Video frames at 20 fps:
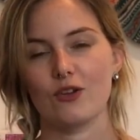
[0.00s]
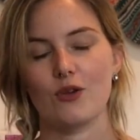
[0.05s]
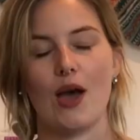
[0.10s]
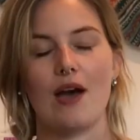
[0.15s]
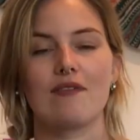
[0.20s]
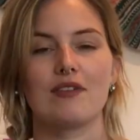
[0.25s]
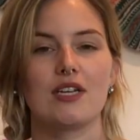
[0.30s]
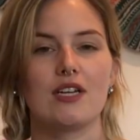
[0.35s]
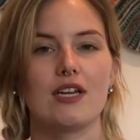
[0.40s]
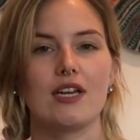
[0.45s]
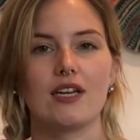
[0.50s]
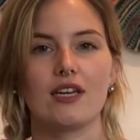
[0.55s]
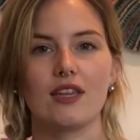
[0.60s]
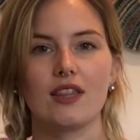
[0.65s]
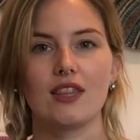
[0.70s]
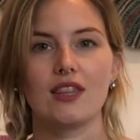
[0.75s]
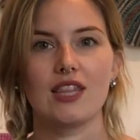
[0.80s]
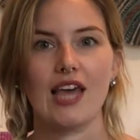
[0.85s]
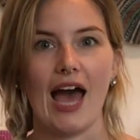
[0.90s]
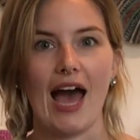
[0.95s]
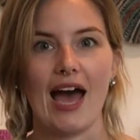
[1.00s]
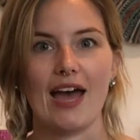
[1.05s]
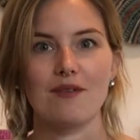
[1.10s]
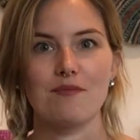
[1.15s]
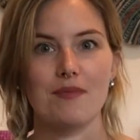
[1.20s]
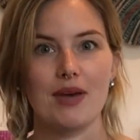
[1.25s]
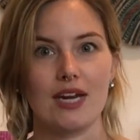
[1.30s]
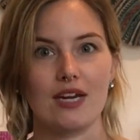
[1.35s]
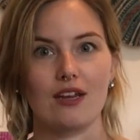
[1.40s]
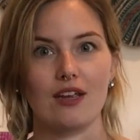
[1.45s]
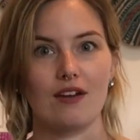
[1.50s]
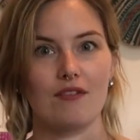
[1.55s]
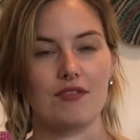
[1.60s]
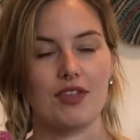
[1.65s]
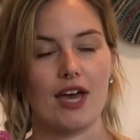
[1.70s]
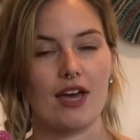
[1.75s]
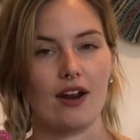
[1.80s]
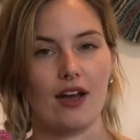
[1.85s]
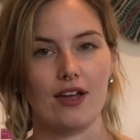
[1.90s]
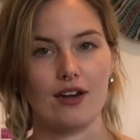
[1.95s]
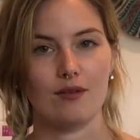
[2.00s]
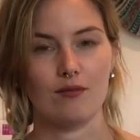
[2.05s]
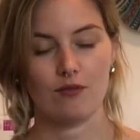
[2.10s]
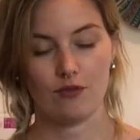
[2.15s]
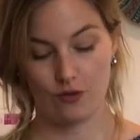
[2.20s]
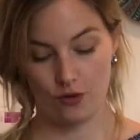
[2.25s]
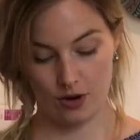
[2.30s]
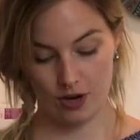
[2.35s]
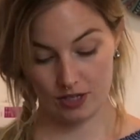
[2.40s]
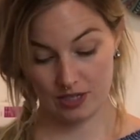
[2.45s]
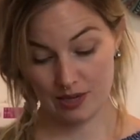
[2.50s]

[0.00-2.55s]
haven't knit that many of that item for.